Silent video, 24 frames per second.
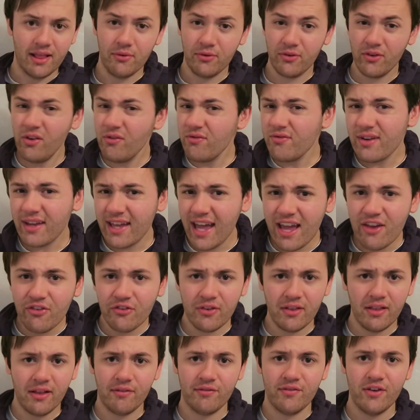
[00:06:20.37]
There was another
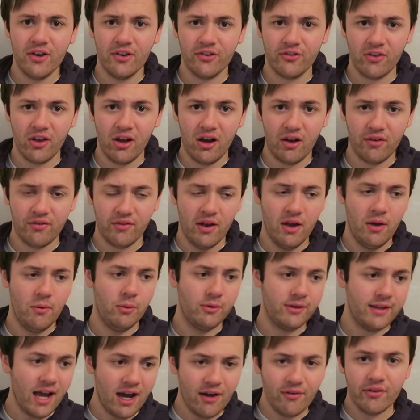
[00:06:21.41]
occasion in that first half
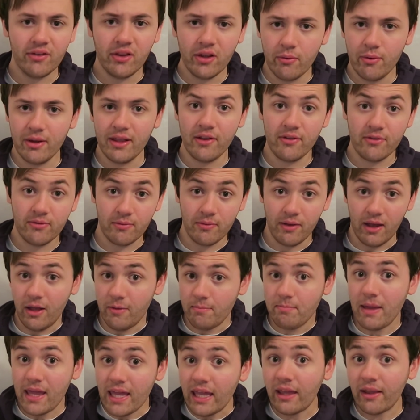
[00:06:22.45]
when Calvert Lewin had,
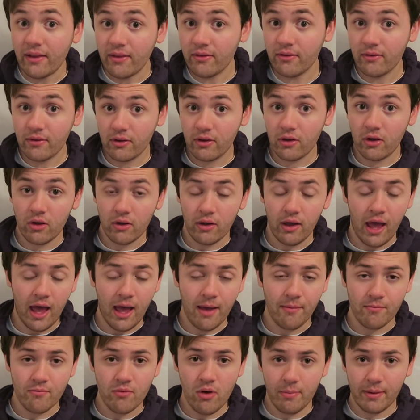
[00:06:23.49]
had beaten
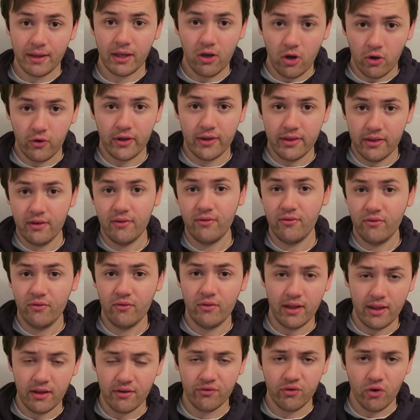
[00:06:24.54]
um, Robin Koch in, the,
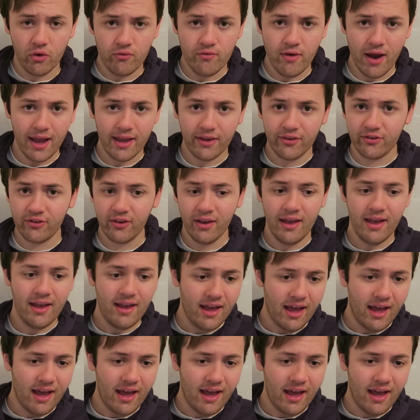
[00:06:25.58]
in a foot race,